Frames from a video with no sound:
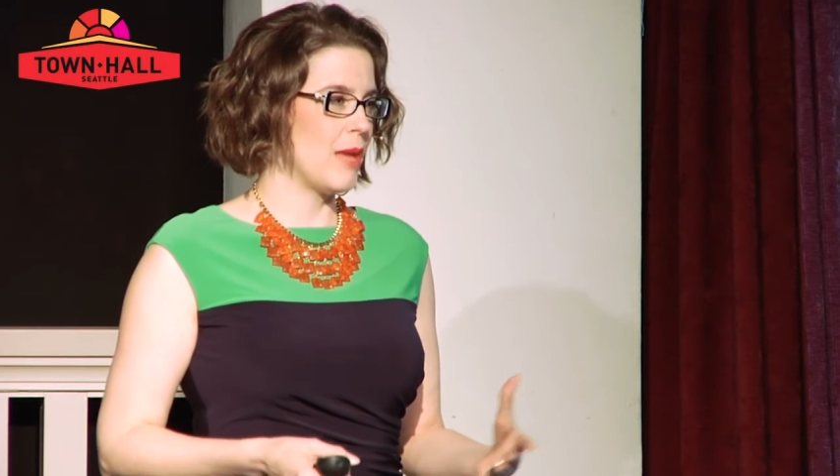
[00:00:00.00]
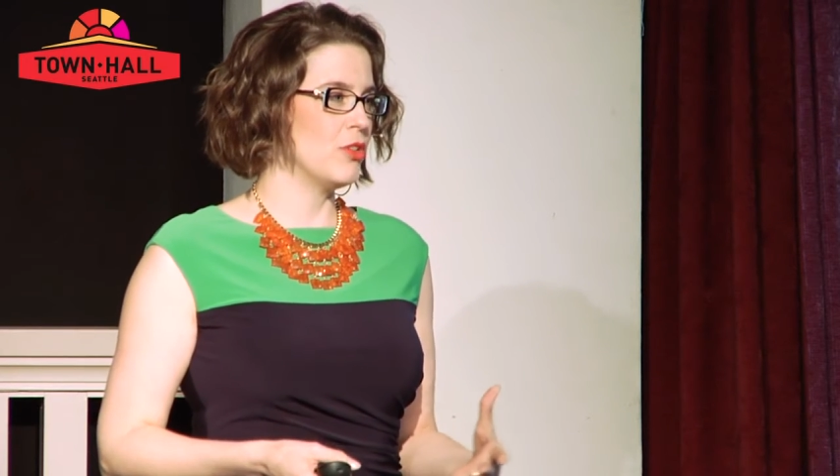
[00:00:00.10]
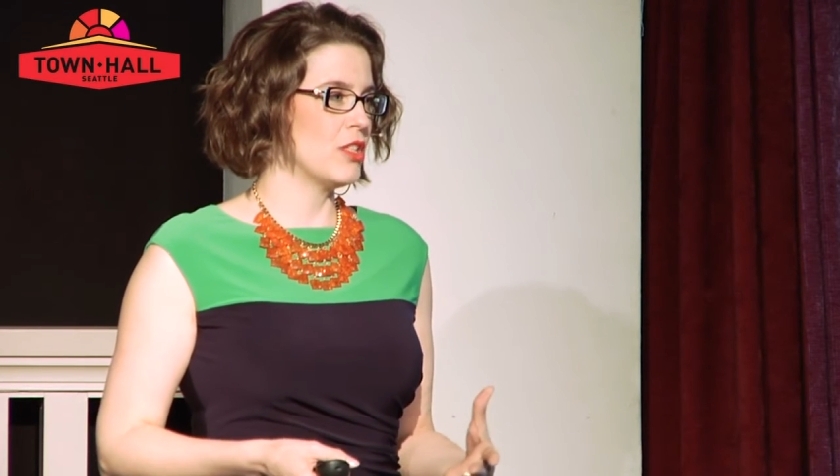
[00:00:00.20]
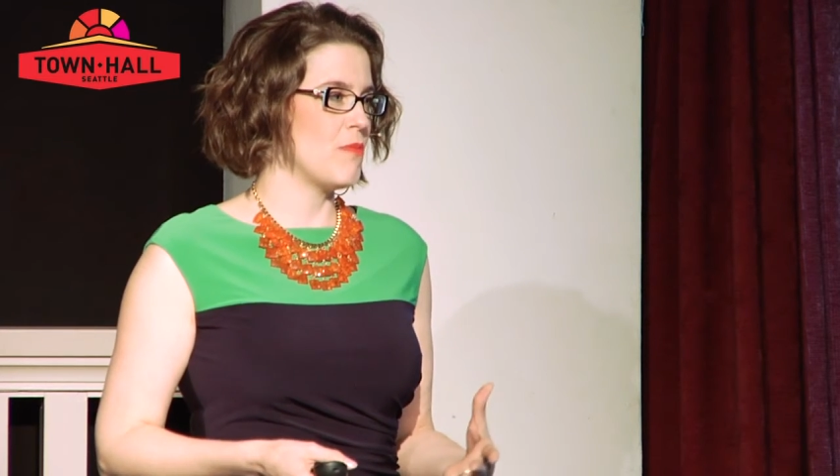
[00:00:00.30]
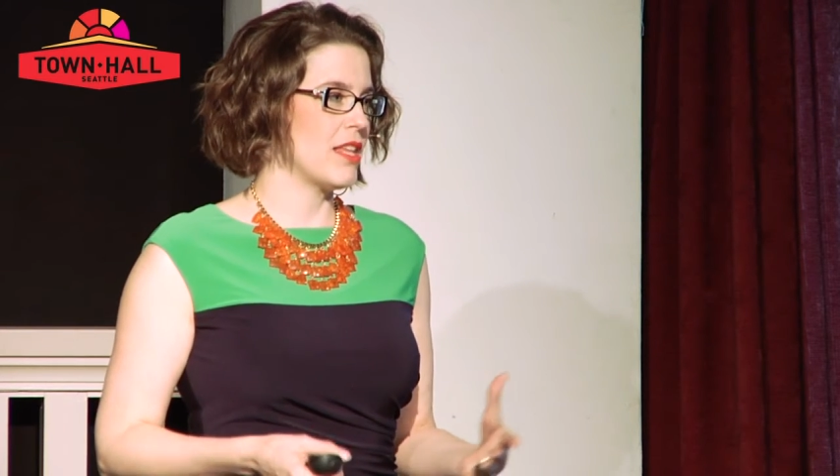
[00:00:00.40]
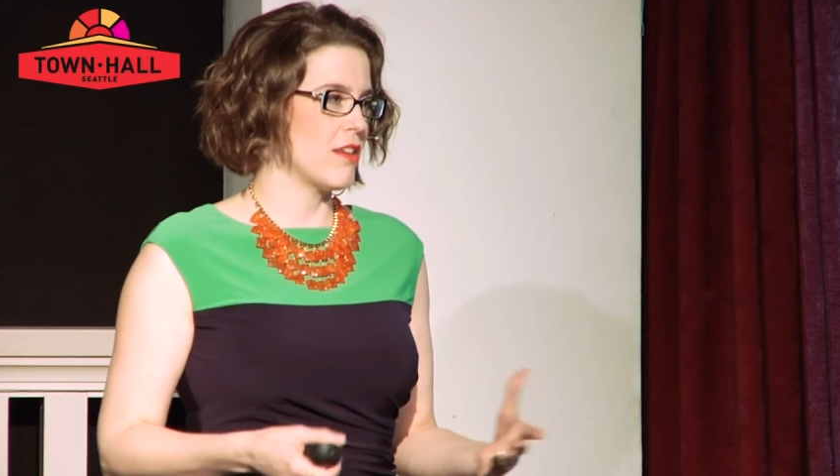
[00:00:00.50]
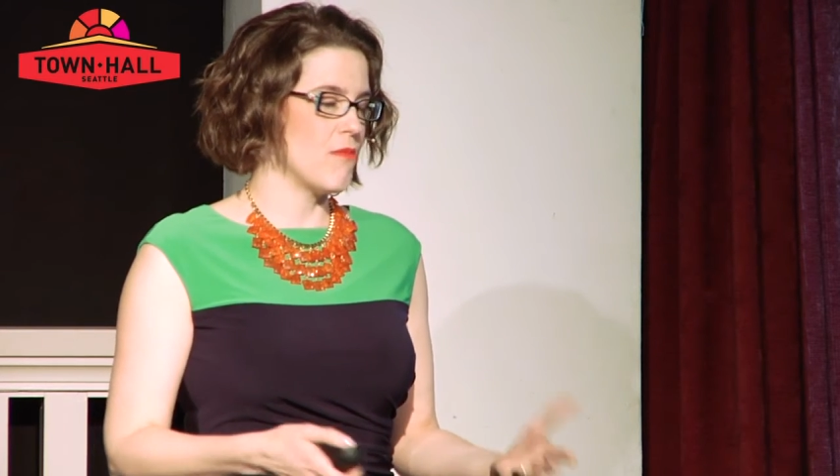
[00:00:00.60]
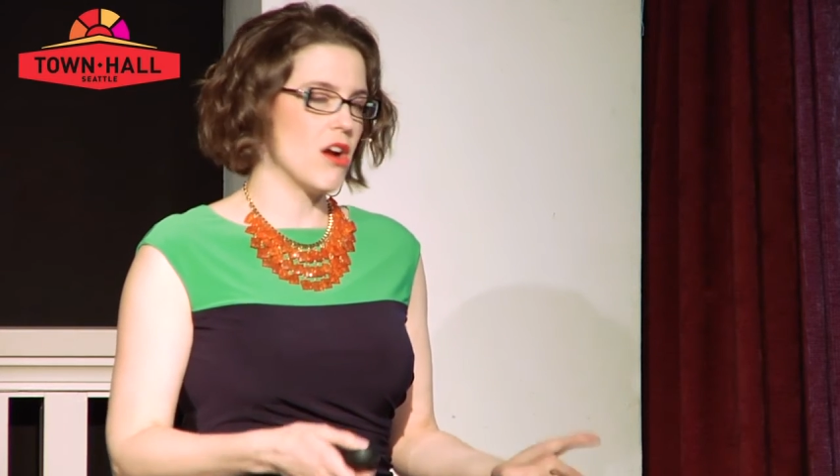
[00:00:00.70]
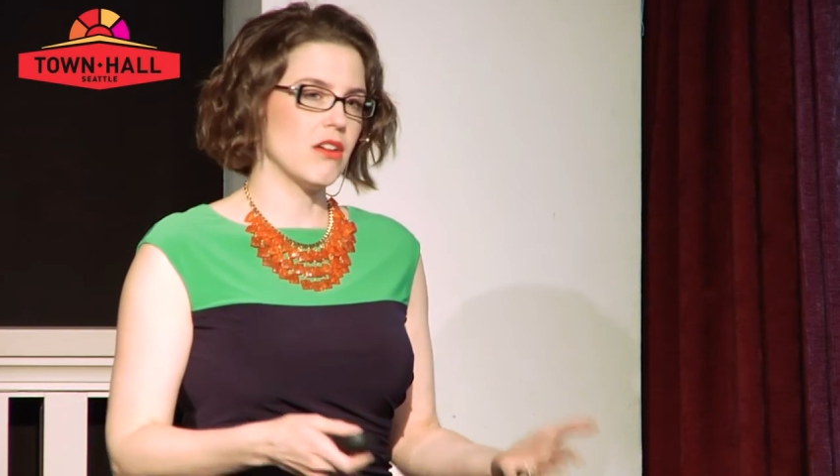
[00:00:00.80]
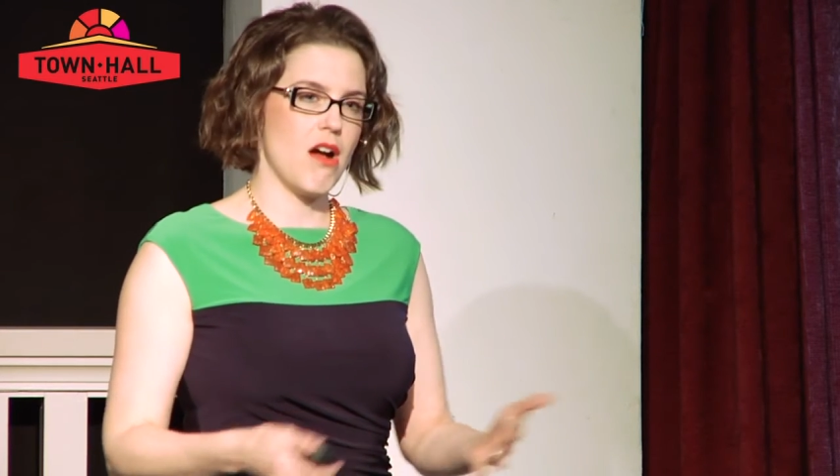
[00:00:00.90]
able to make their
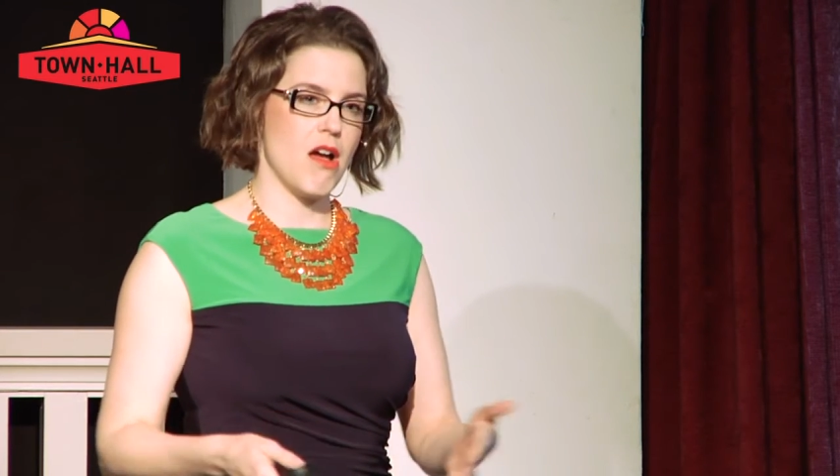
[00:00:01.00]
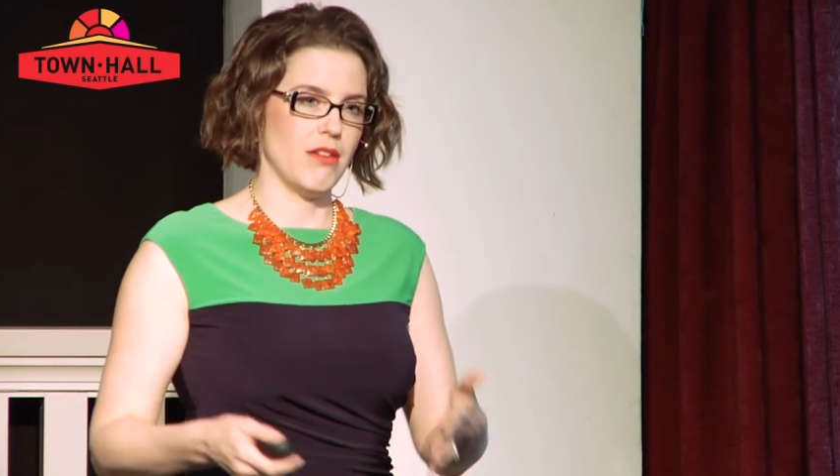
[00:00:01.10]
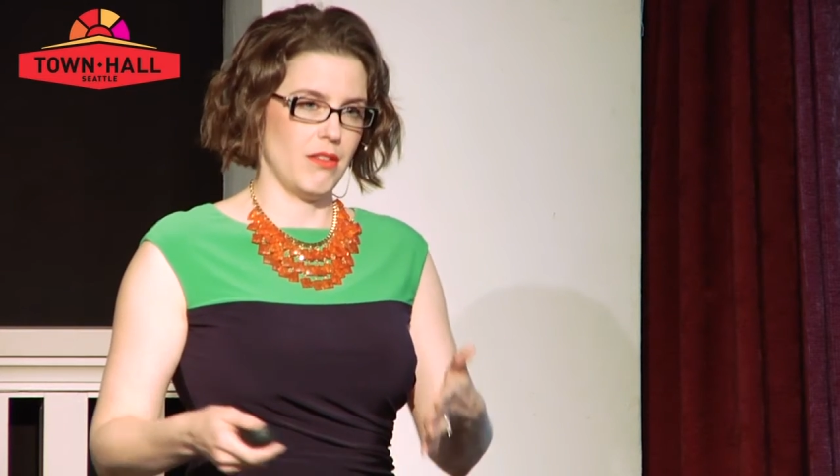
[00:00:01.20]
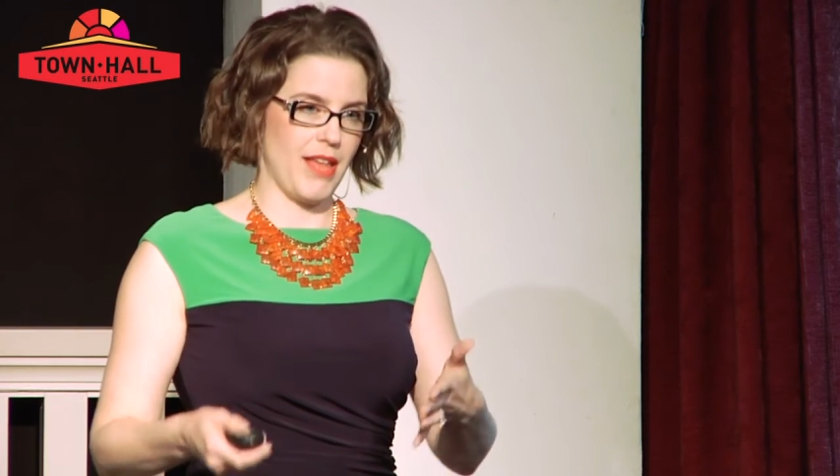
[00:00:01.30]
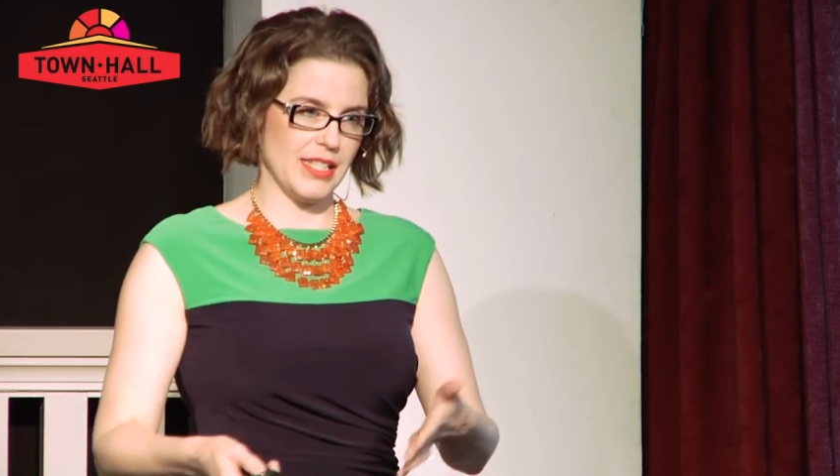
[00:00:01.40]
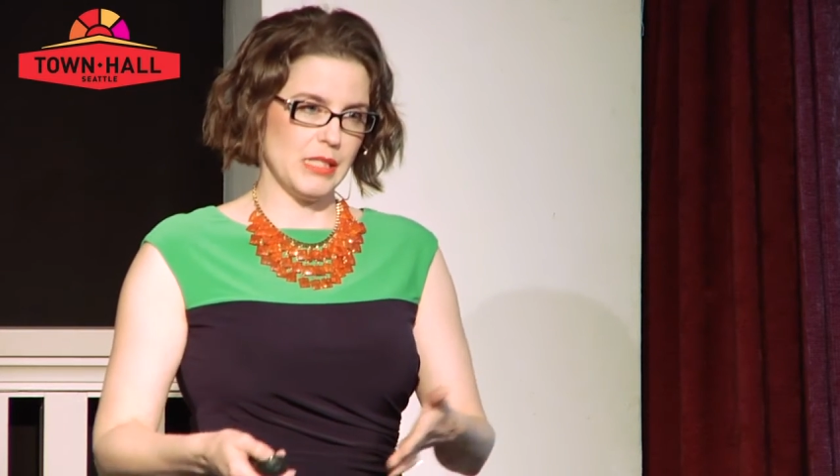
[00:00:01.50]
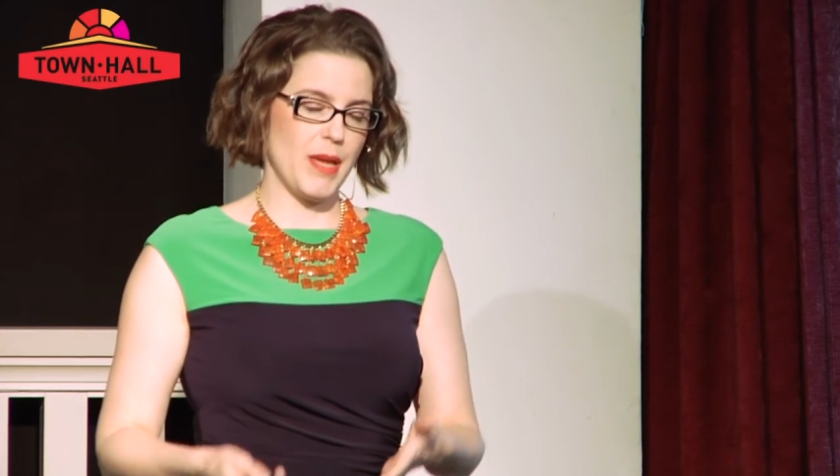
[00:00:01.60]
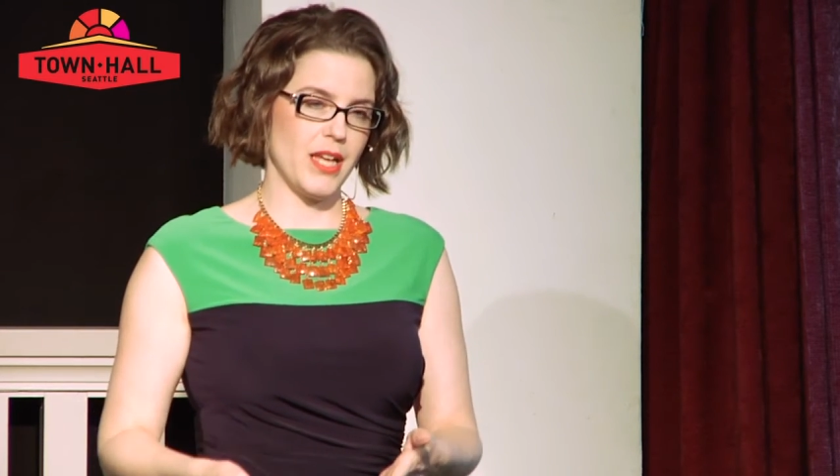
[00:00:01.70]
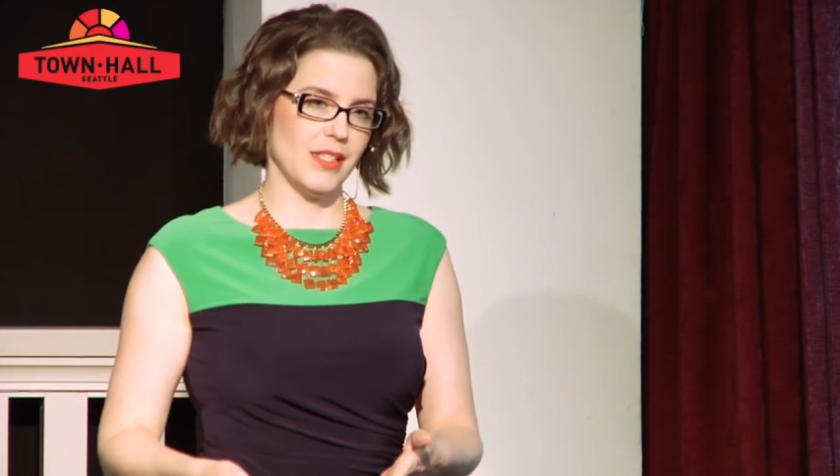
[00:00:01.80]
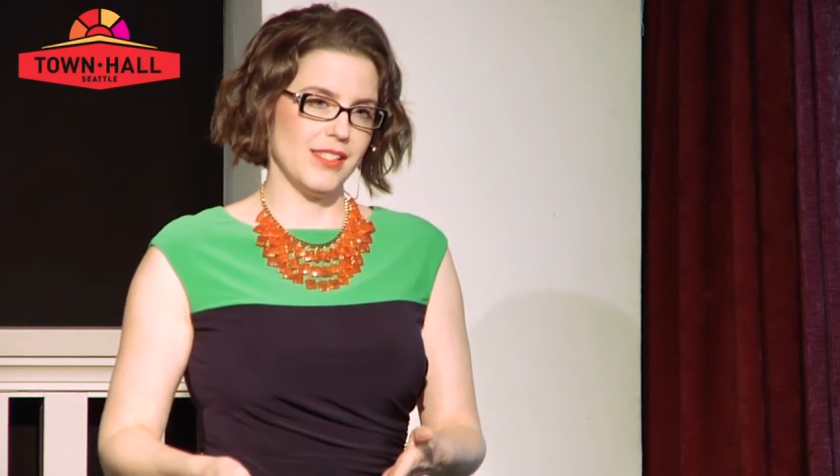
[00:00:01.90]
mark on that
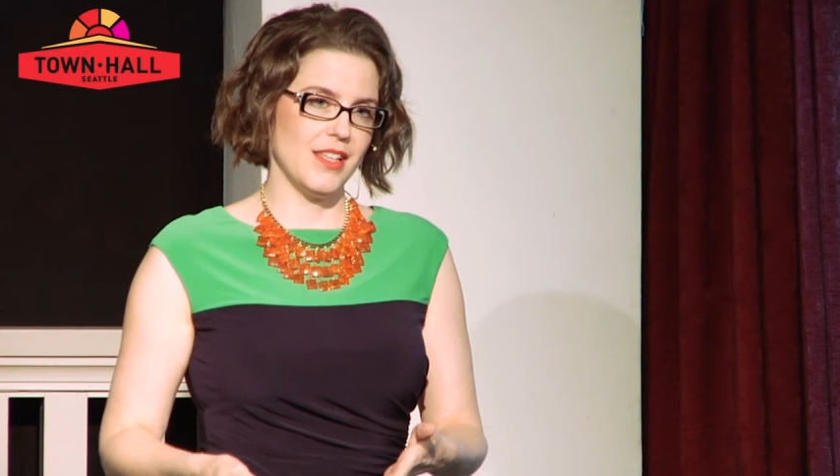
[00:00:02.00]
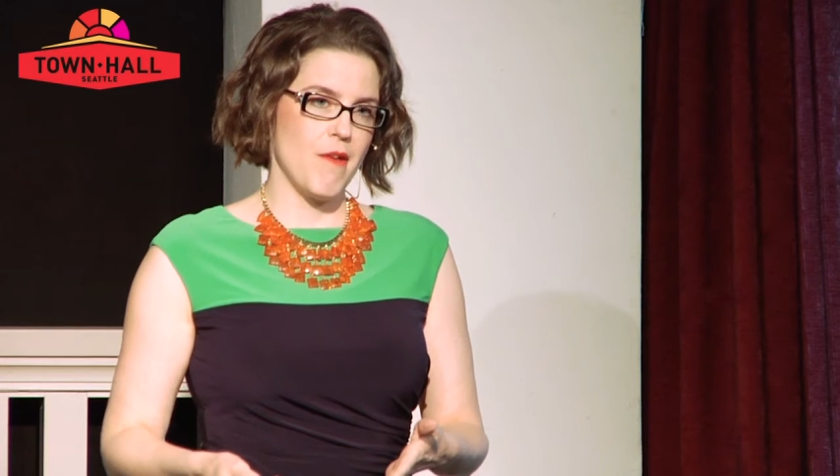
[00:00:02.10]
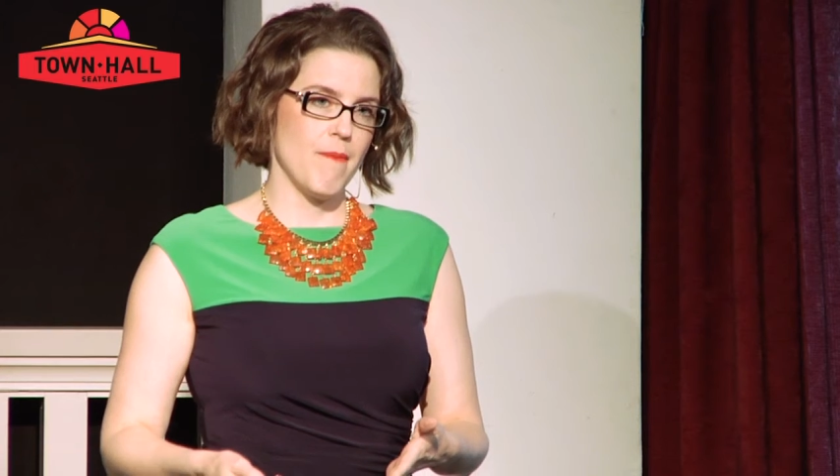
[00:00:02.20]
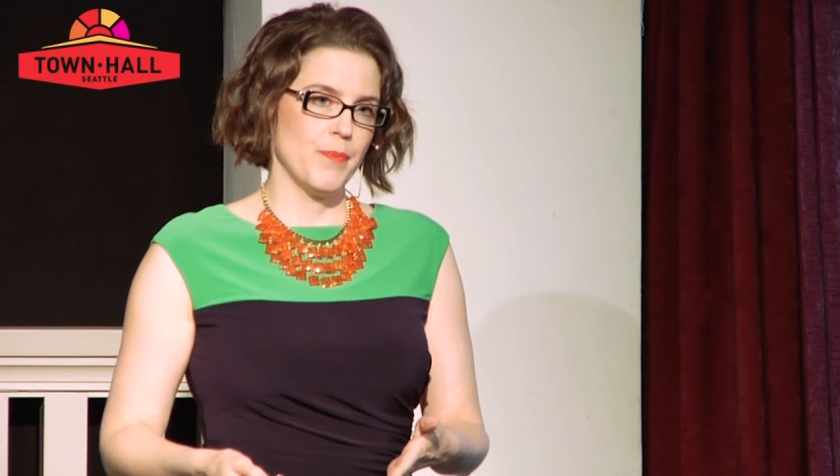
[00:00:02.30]
space.